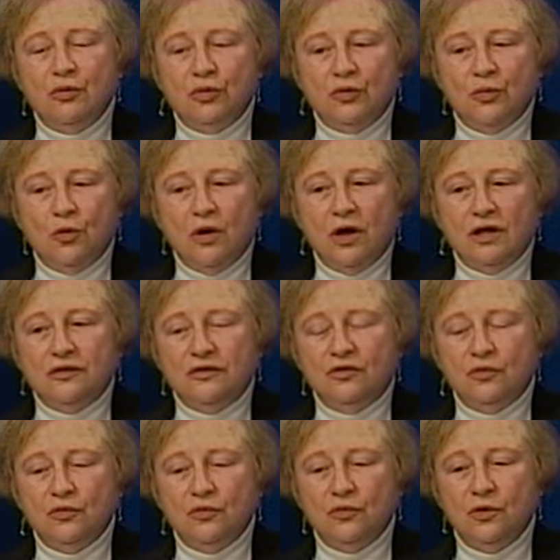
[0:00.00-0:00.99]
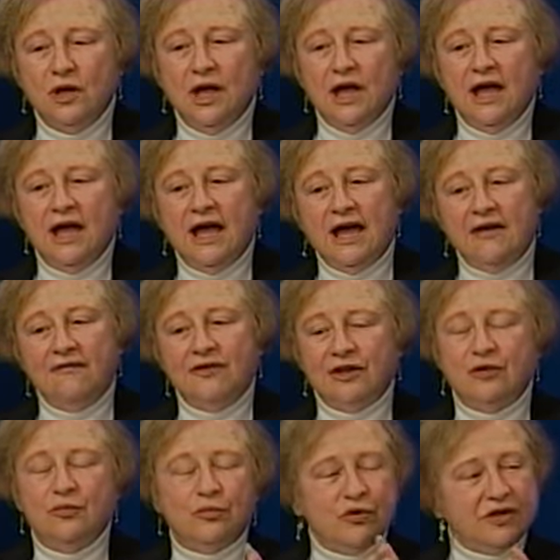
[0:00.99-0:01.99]
would want to have
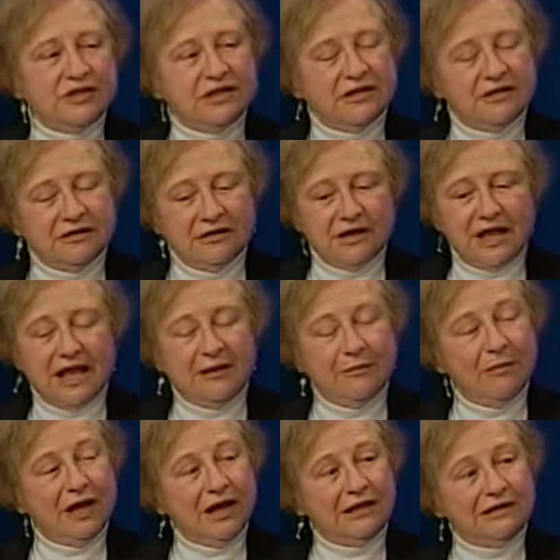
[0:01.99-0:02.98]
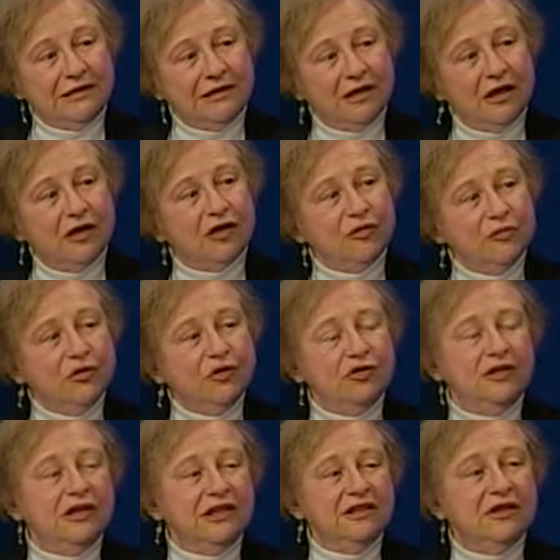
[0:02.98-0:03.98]
in prison and model a
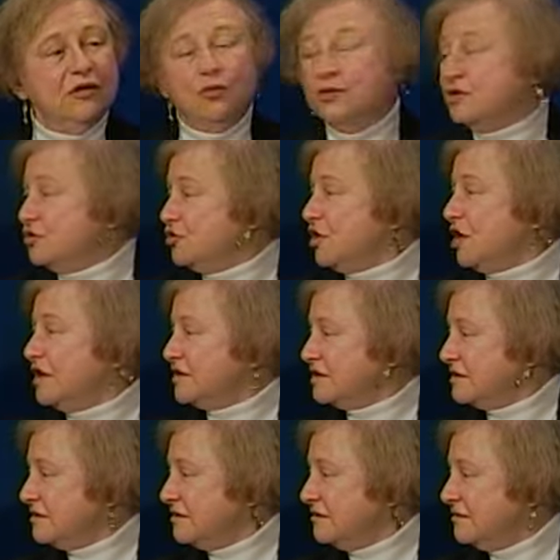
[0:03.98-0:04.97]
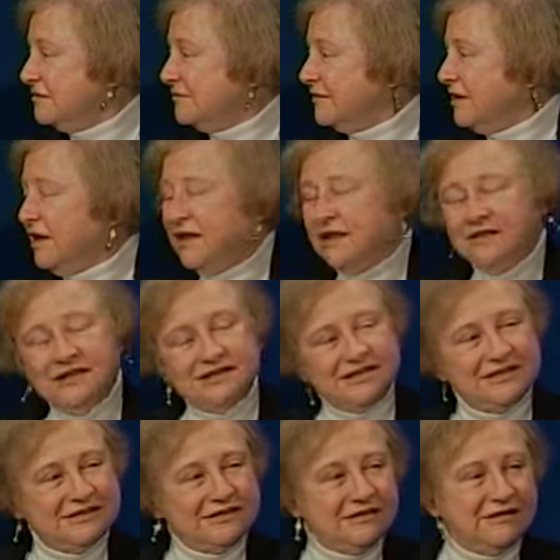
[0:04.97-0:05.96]
community that was just. This
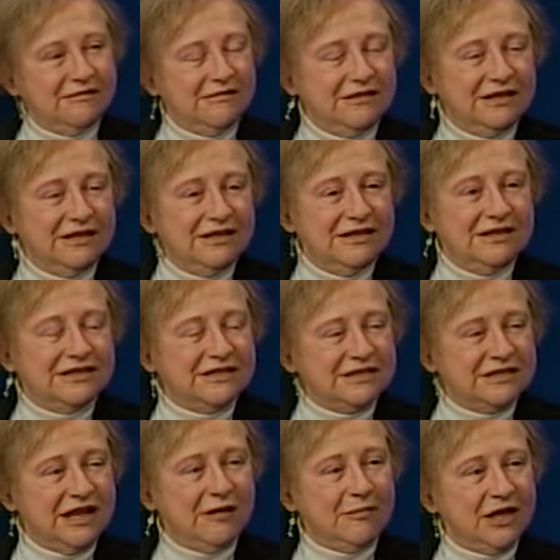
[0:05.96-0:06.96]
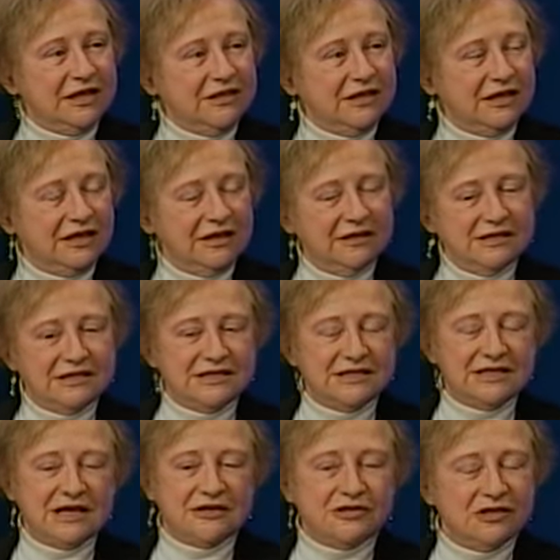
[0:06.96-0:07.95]
is, th this is not my thinking, this
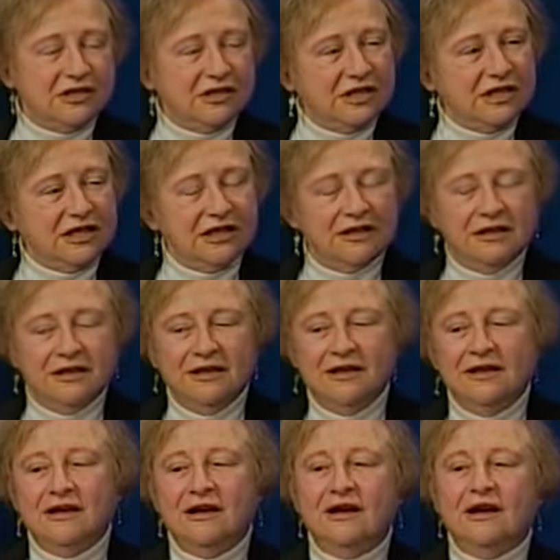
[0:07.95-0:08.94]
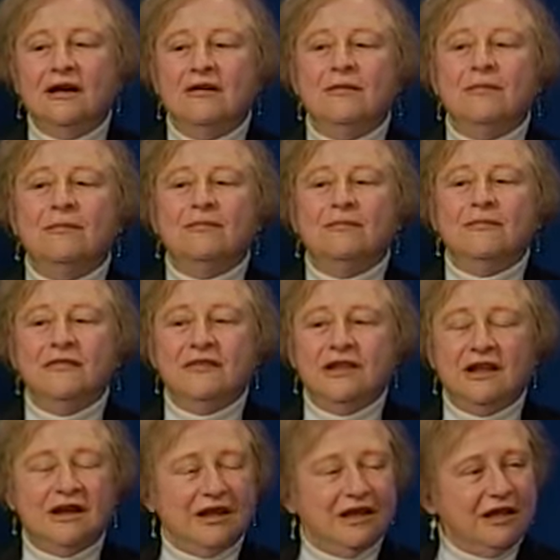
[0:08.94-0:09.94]
is actually thinking um,
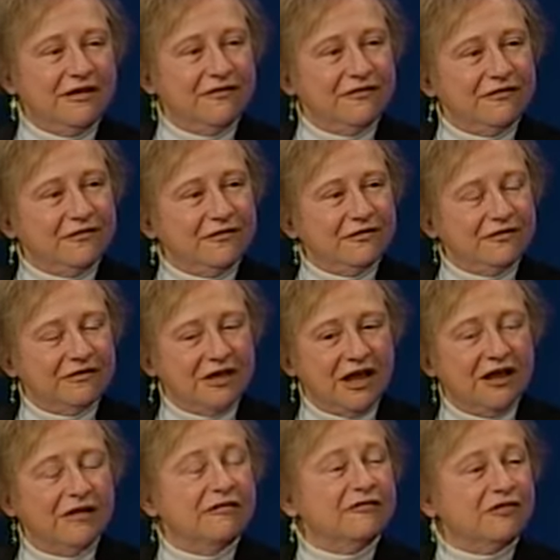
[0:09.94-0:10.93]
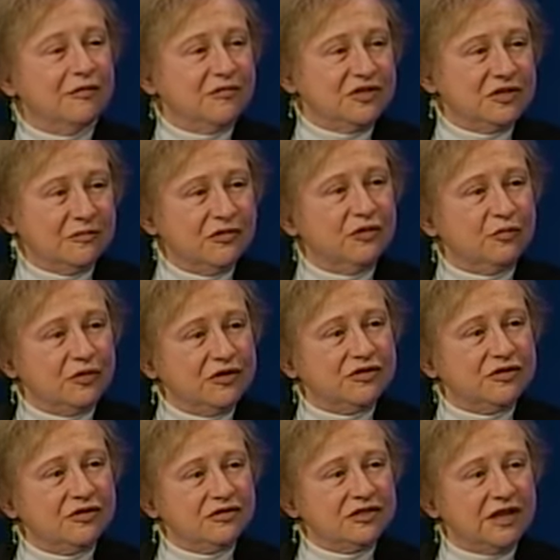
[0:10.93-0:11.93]
that I have gotten from some of the
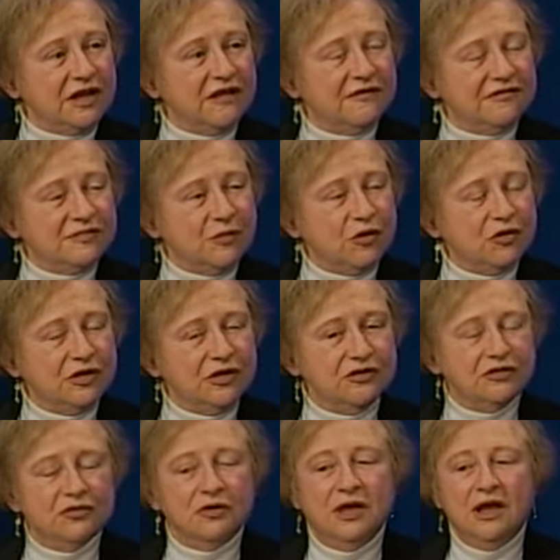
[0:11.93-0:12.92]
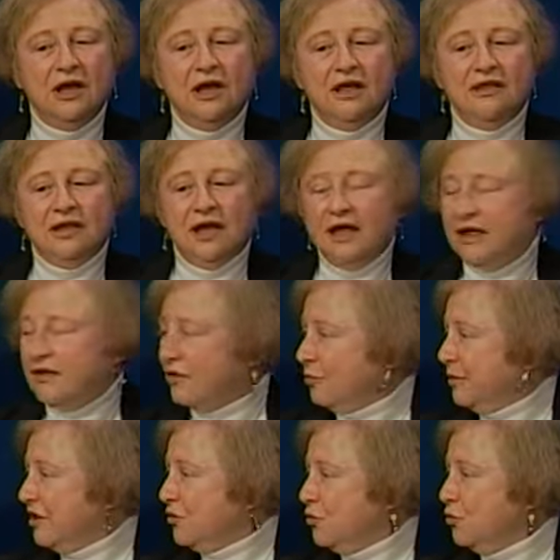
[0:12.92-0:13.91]
prisoners that I've spoken to
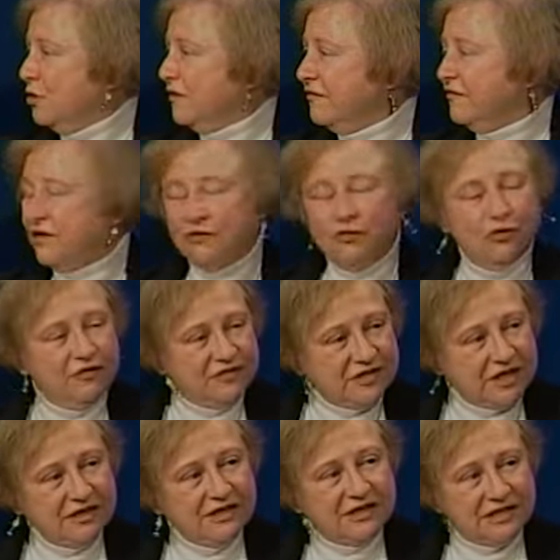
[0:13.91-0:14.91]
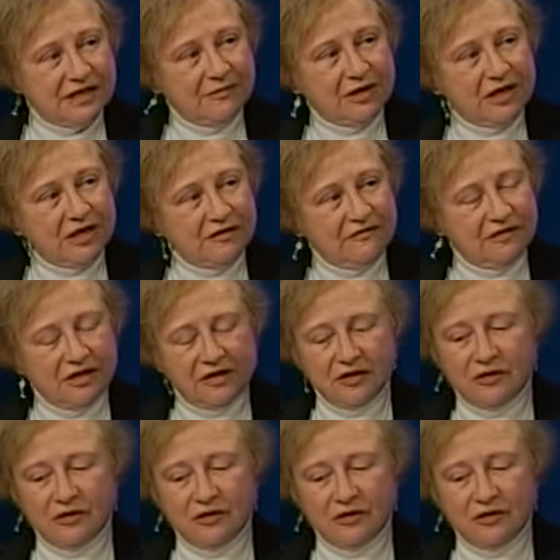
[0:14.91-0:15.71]
be, who, have, who have said the same kind of thing